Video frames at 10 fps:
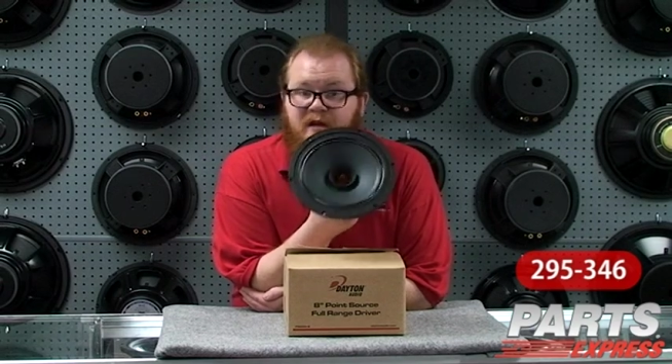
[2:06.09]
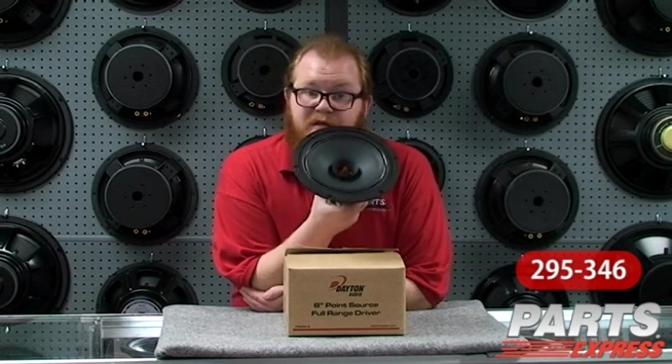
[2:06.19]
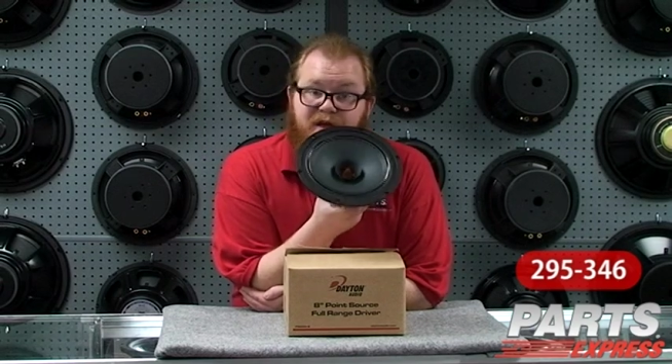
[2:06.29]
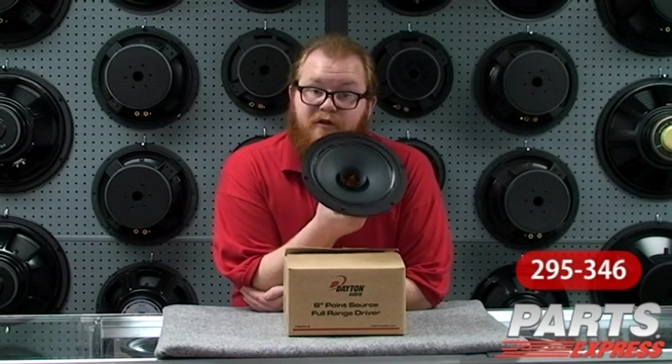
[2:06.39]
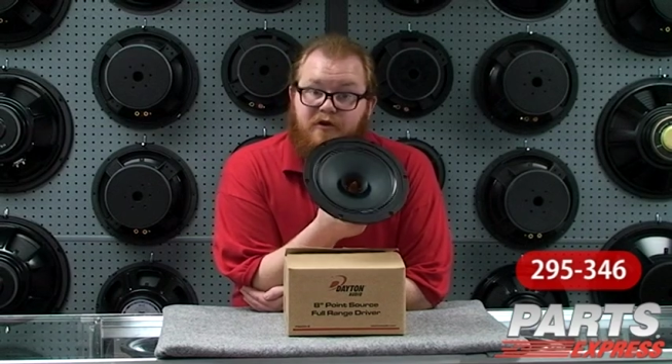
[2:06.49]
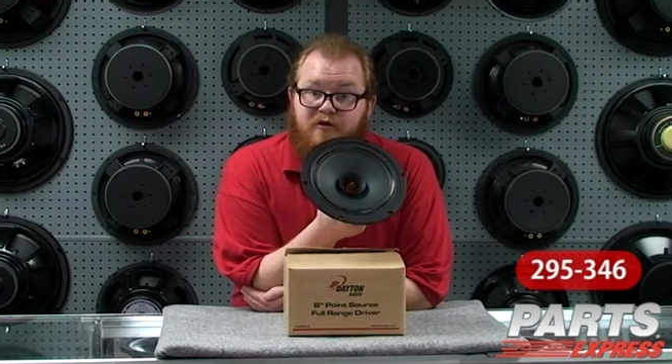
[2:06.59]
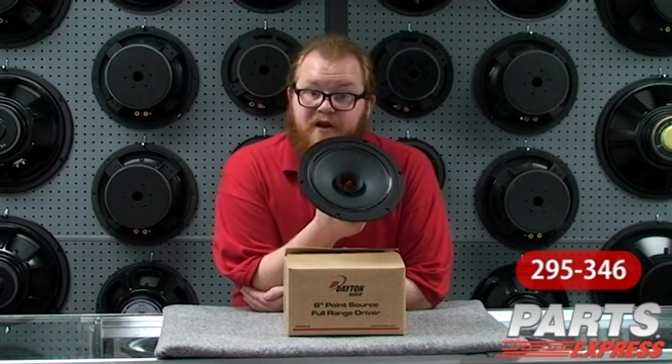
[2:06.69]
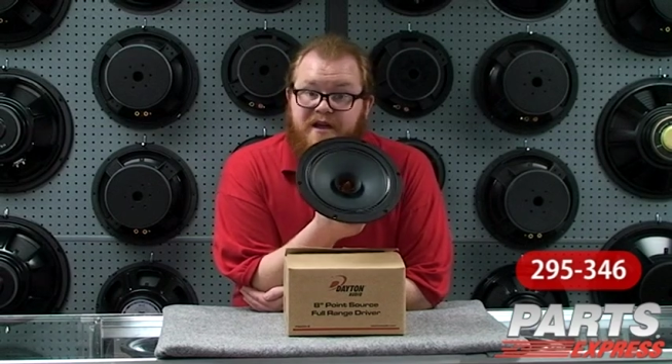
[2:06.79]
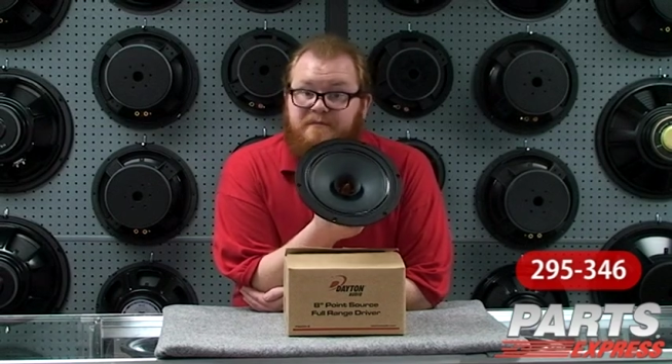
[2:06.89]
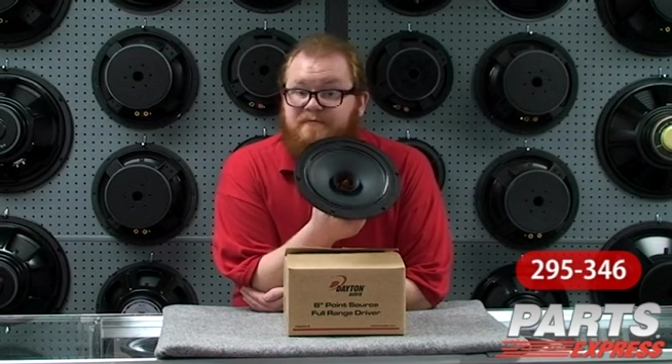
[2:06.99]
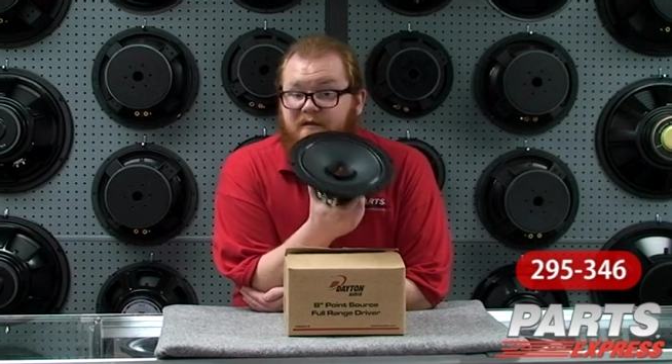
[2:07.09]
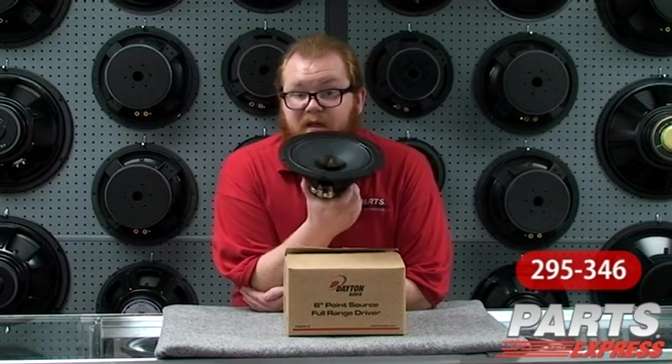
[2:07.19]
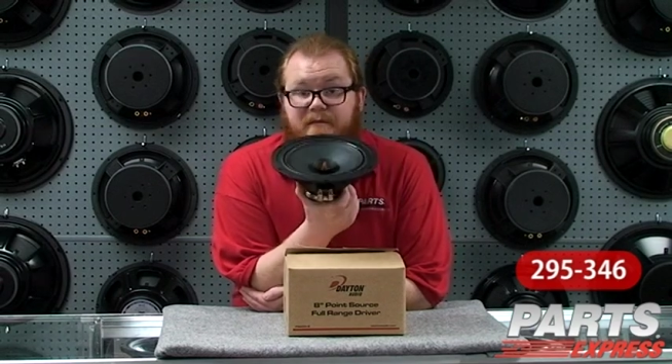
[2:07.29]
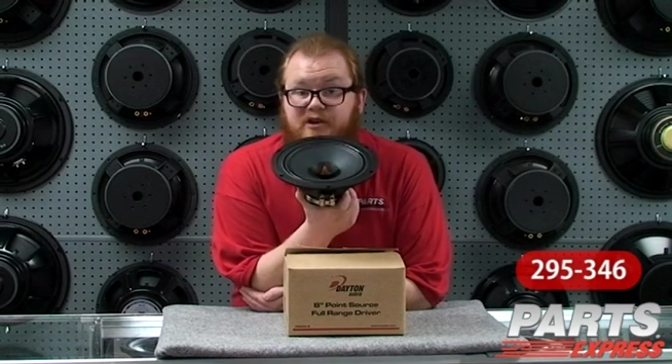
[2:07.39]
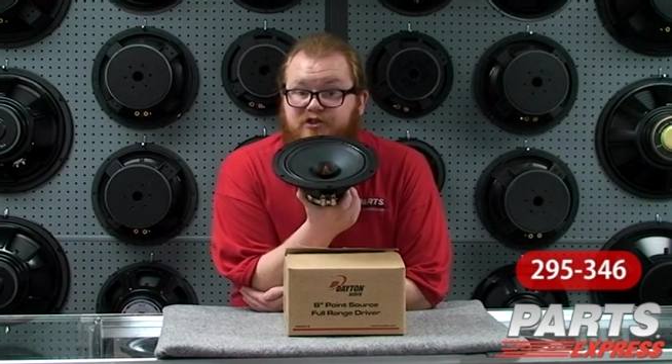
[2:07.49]
They look great, they
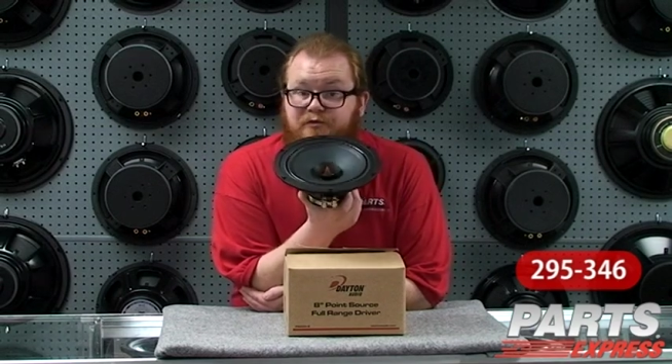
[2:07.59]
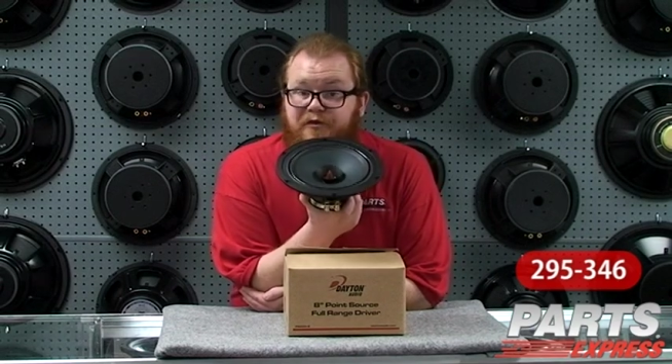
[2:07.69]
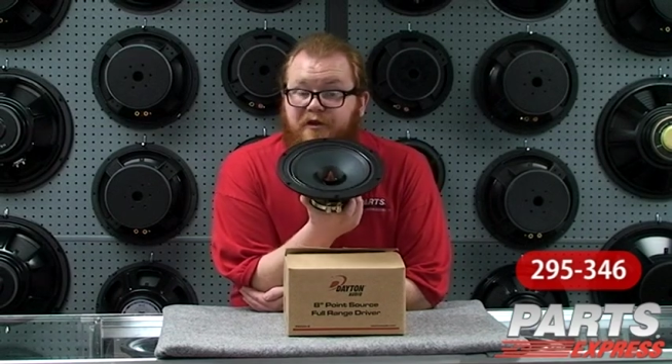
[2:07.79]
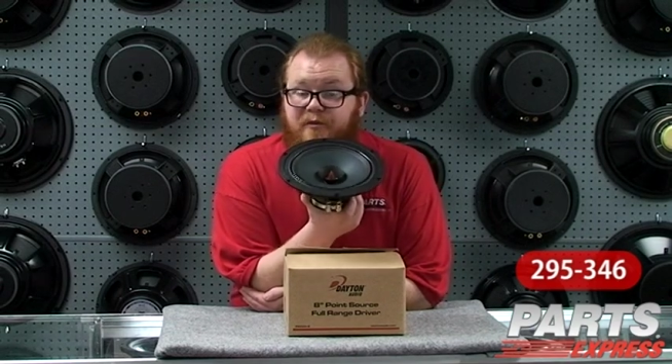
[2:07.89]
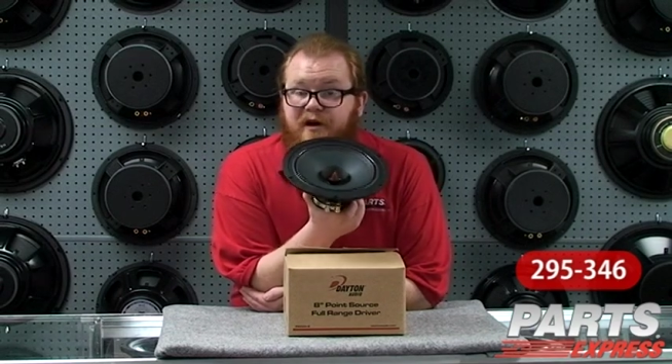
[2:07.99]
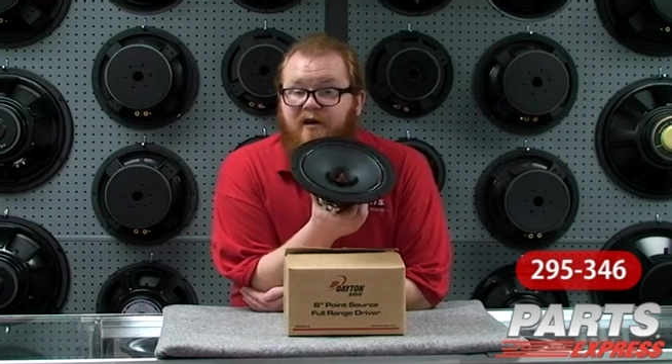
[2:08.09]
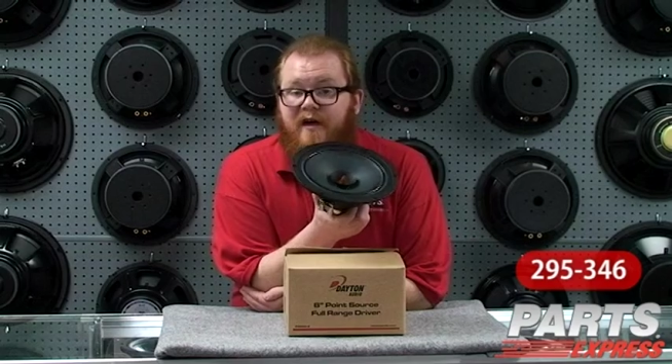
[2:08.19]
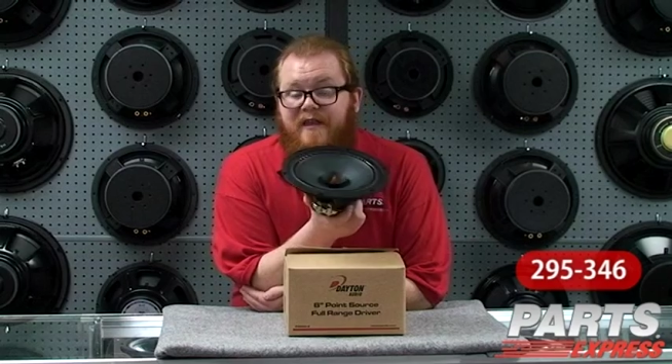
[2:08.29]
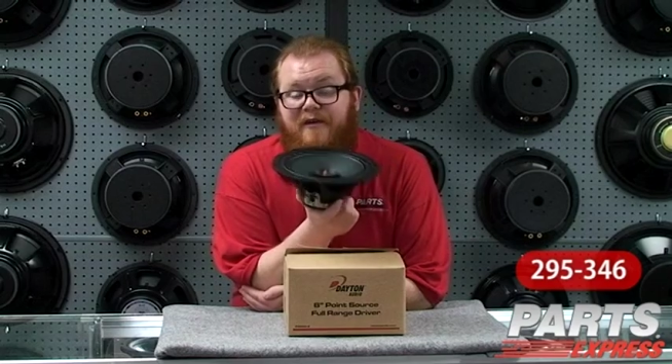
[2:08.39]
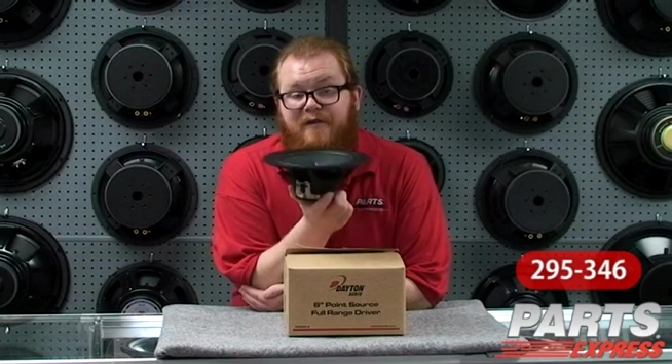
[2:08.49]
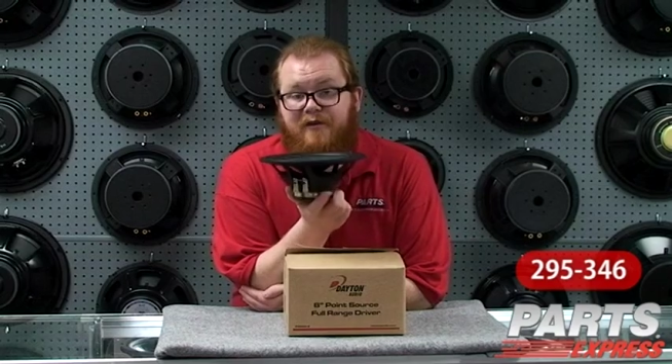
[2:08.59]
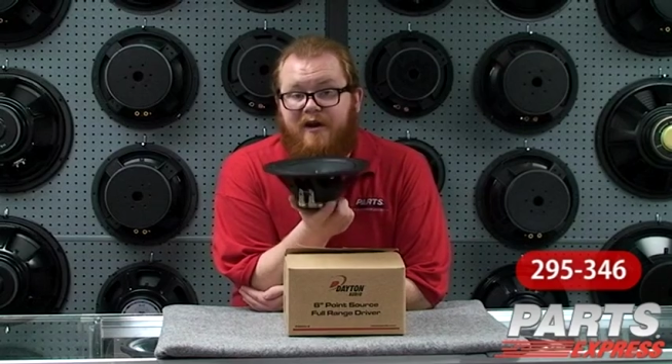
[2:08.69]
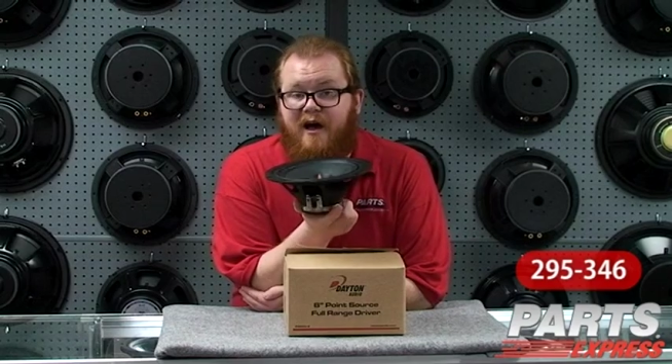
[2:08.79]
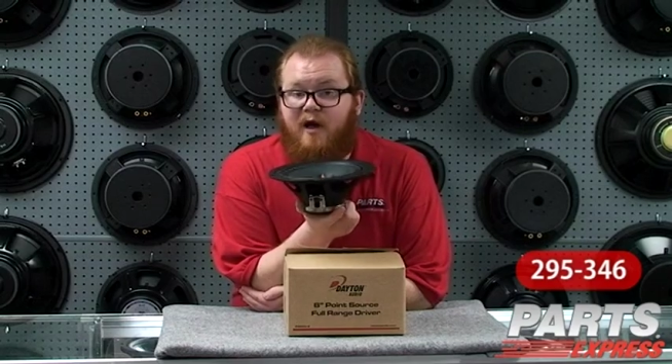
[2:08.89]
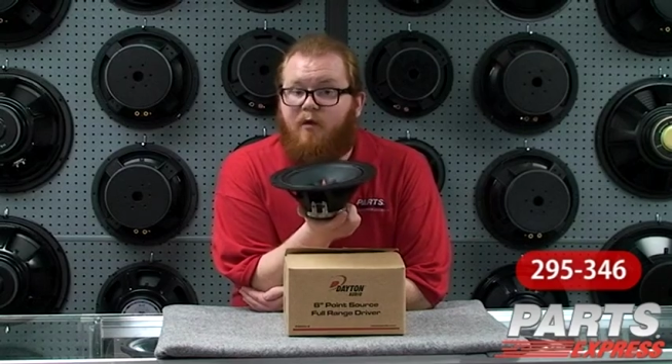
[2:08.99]
measure really well, and they've got a very
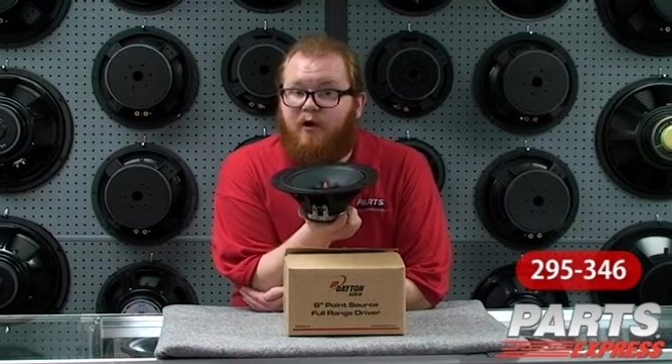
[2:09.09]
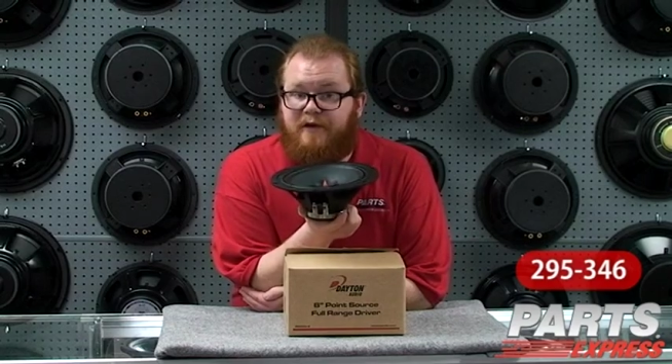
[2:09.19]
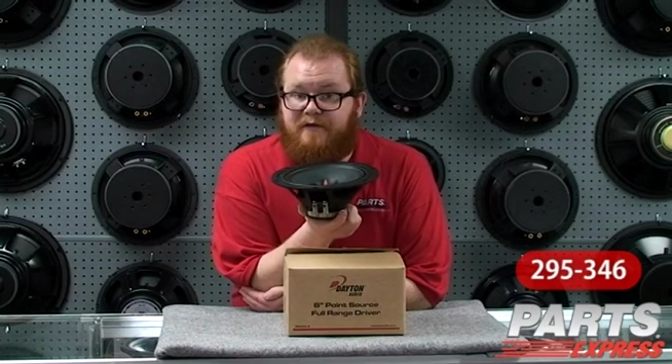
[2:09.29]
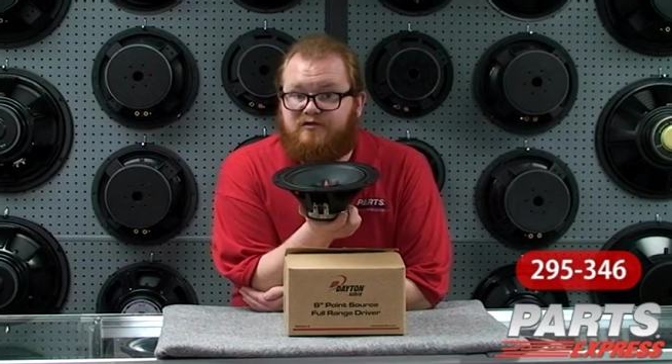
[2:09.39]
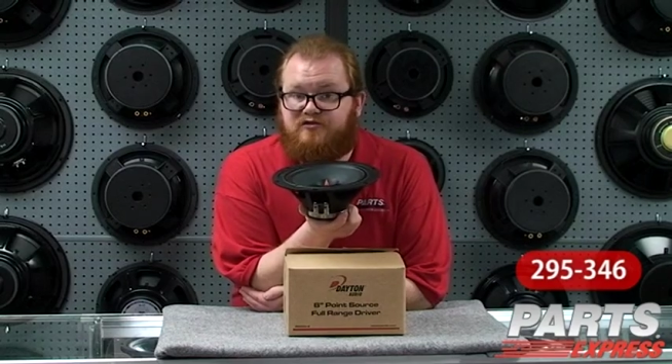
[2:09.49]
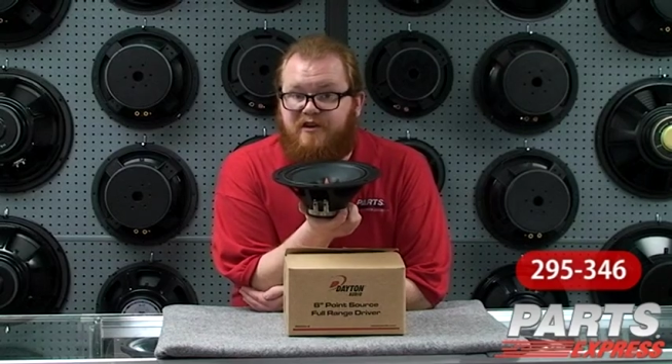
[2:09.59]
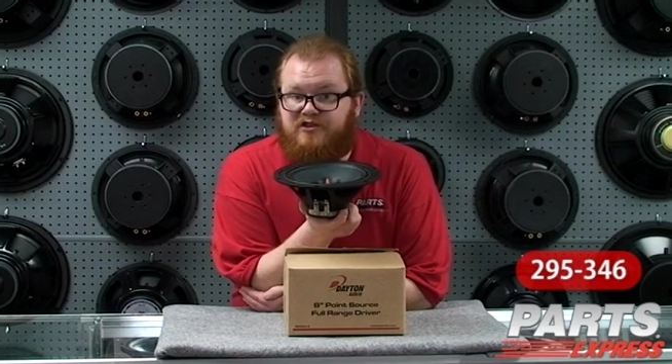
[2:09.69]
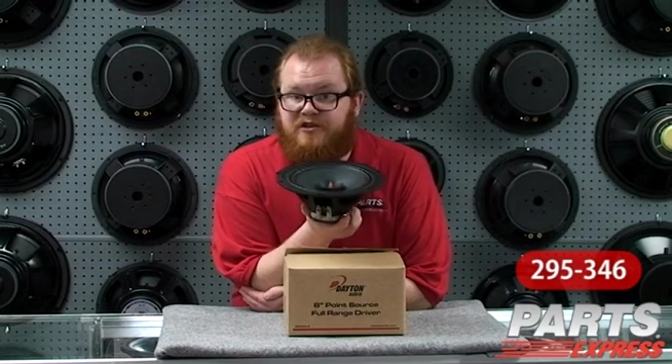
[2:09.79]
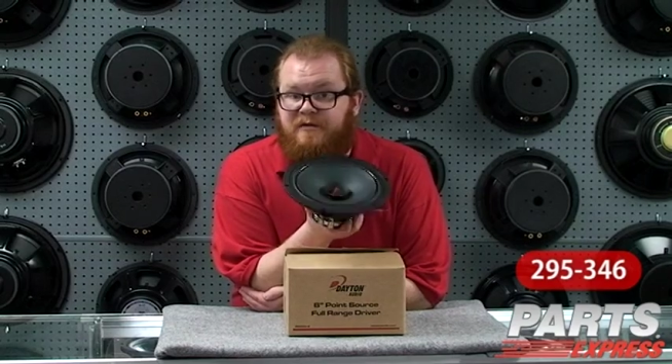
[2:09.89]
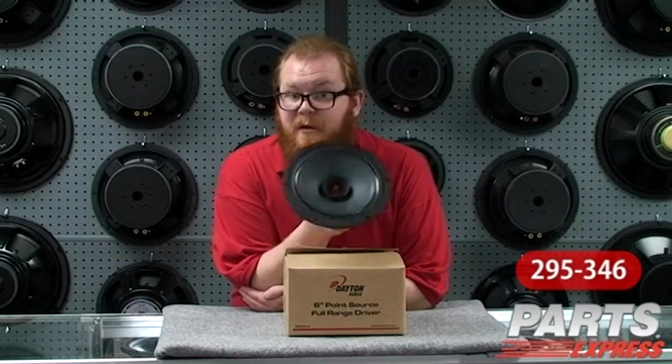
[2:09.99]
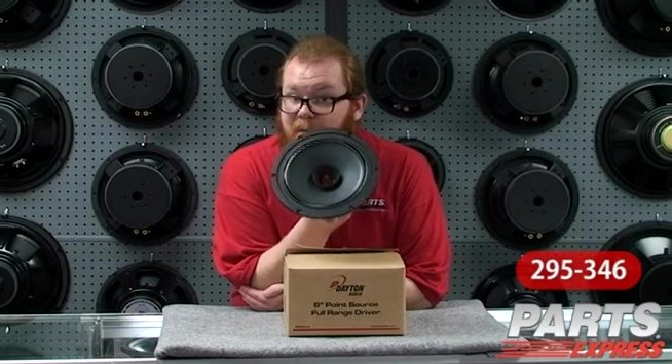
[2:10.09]
high quality of construction.